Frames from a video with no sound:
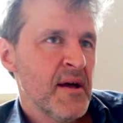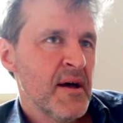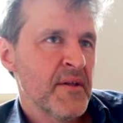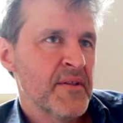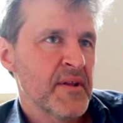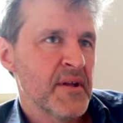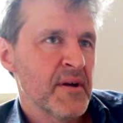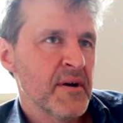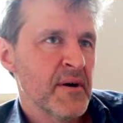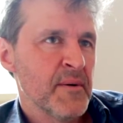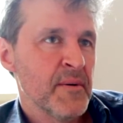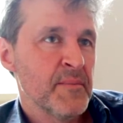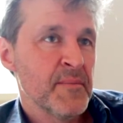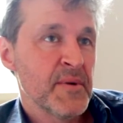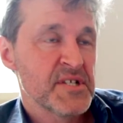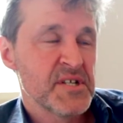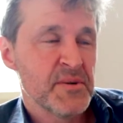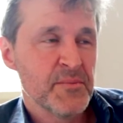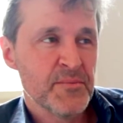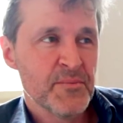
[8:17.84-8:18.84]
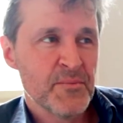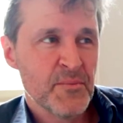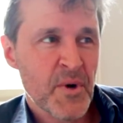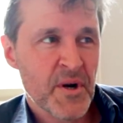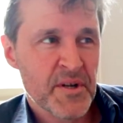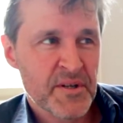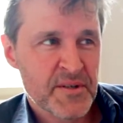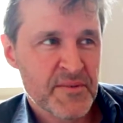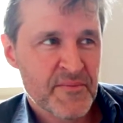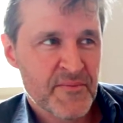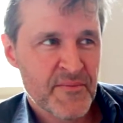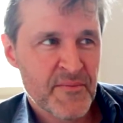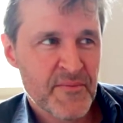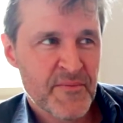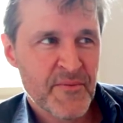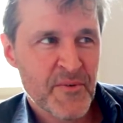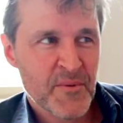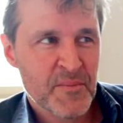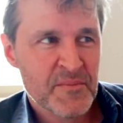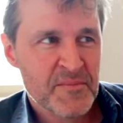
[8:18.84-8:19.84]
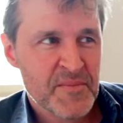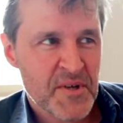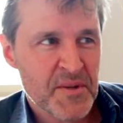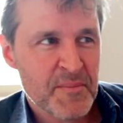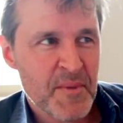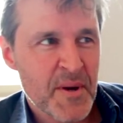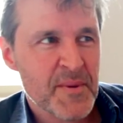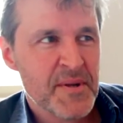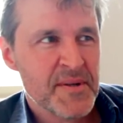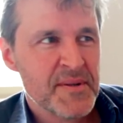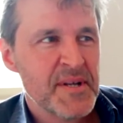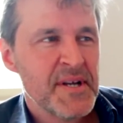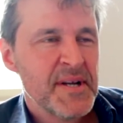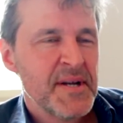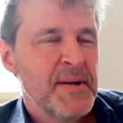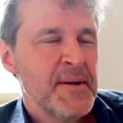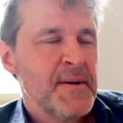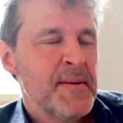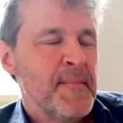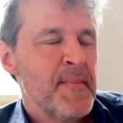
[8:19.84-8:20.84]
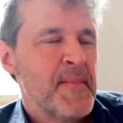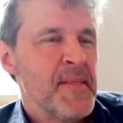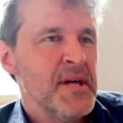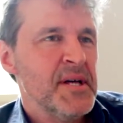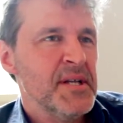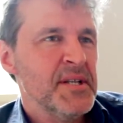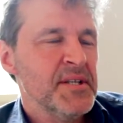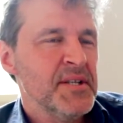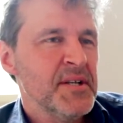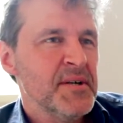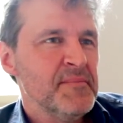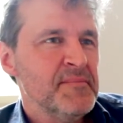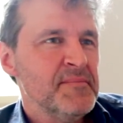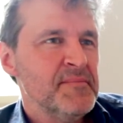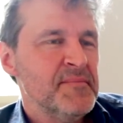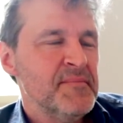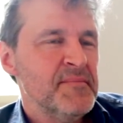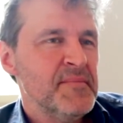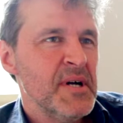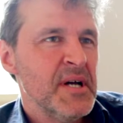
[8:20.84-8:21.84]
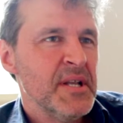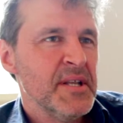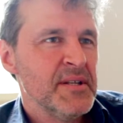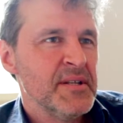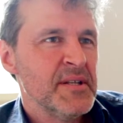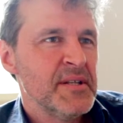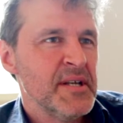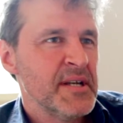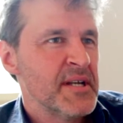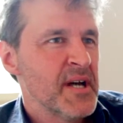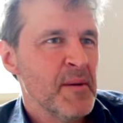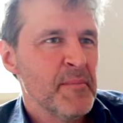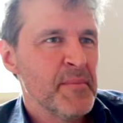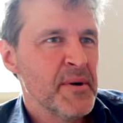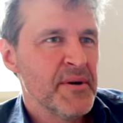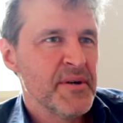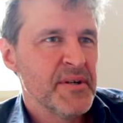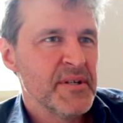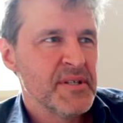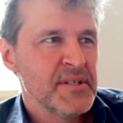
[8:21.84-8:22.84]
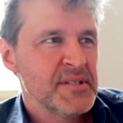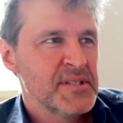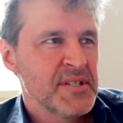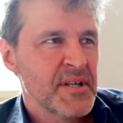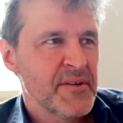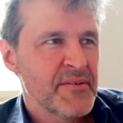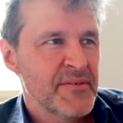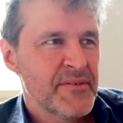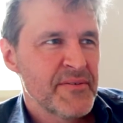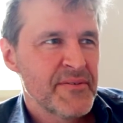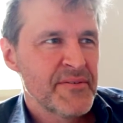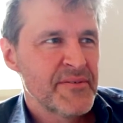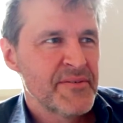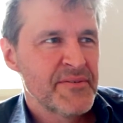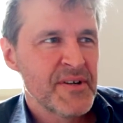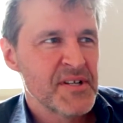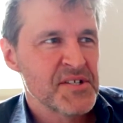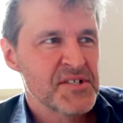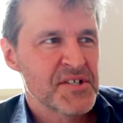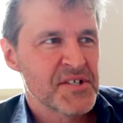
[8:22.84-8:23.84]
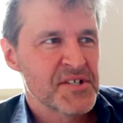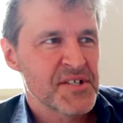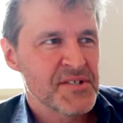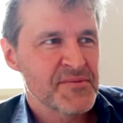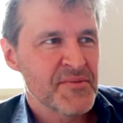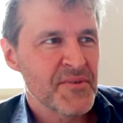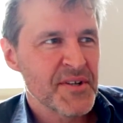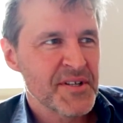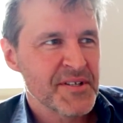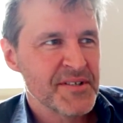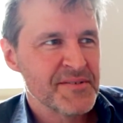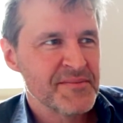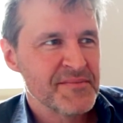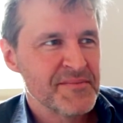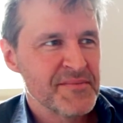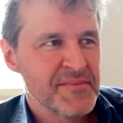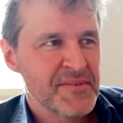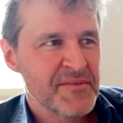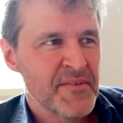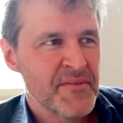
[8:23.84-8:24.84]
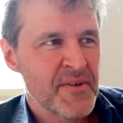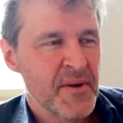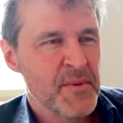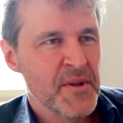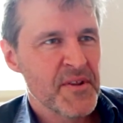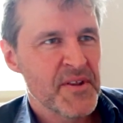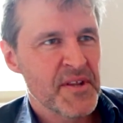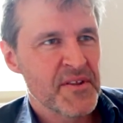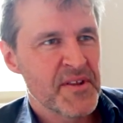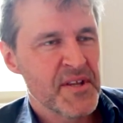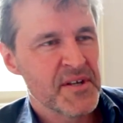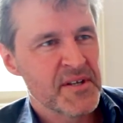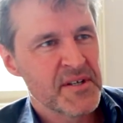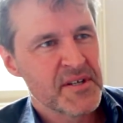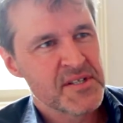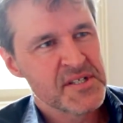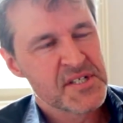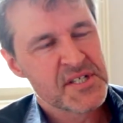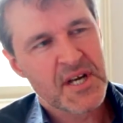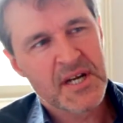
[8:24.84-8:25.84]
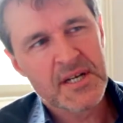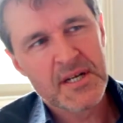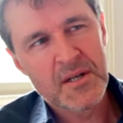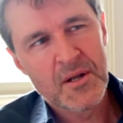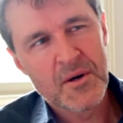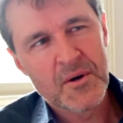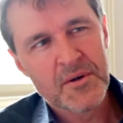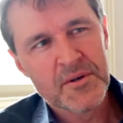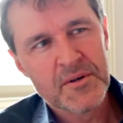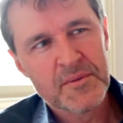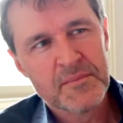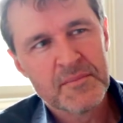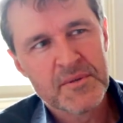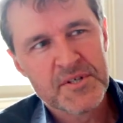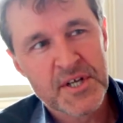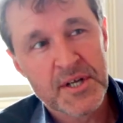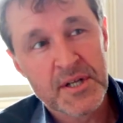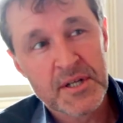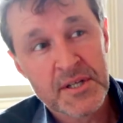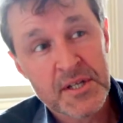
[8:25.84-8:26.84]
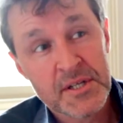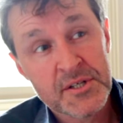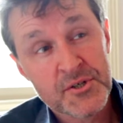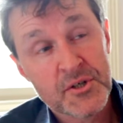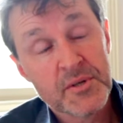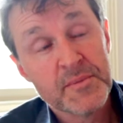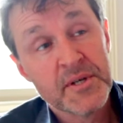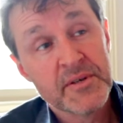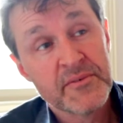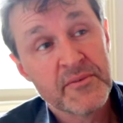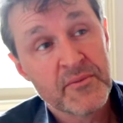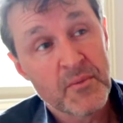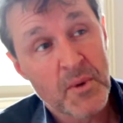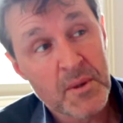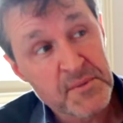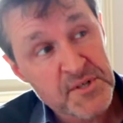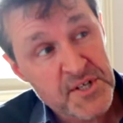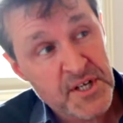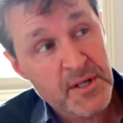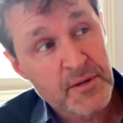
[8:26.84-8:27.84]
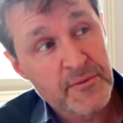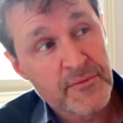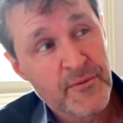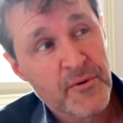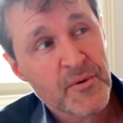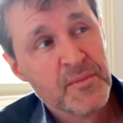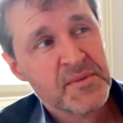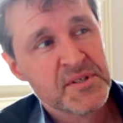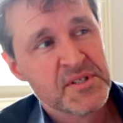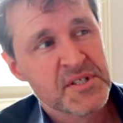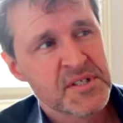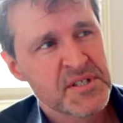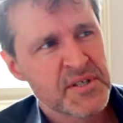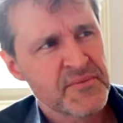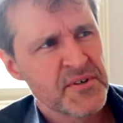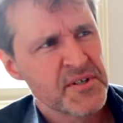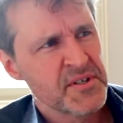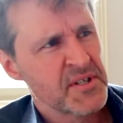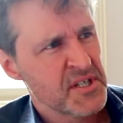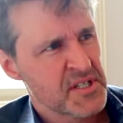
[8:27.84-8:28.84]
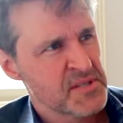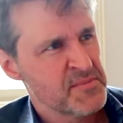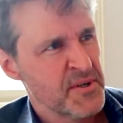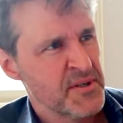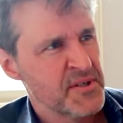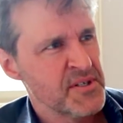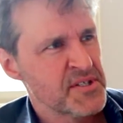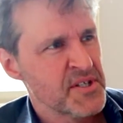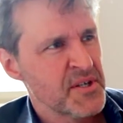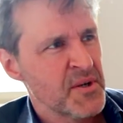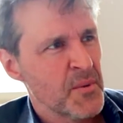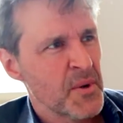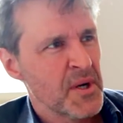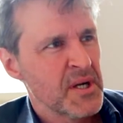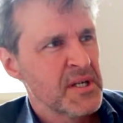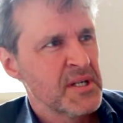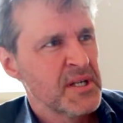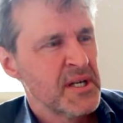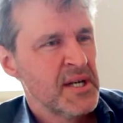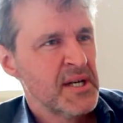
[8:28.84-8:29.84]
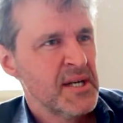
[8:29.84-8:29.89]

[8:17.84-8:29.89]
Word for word: I think I'm actually writing film at the moment, and you can't bury any stuff as successfully. I don't think theatre can skate along on a particular enjoyment of one particular form. It's a different experience in a way,